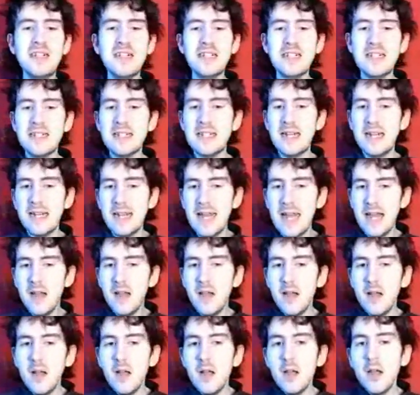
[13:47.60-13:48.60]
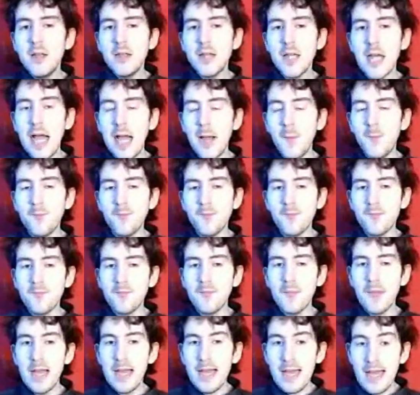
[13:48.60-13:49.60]
don't like it. So,
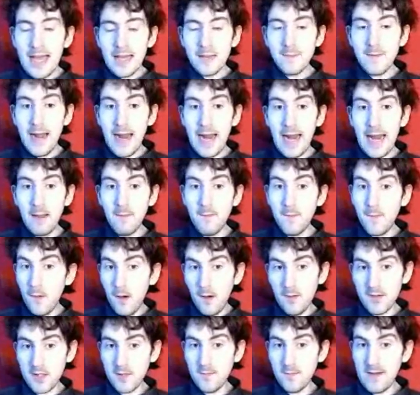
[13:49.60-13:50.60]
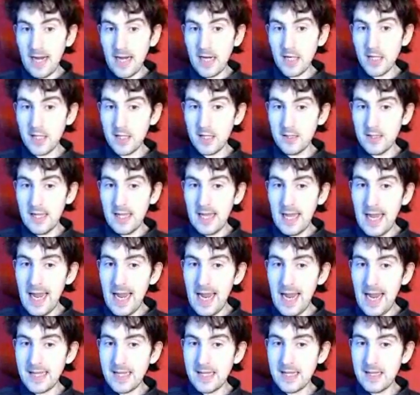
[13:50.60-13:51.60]
here's where he informs the
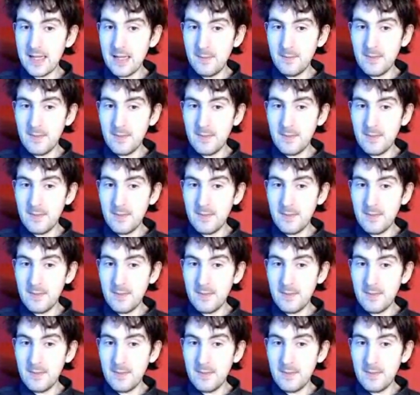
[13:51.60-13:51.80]
kids.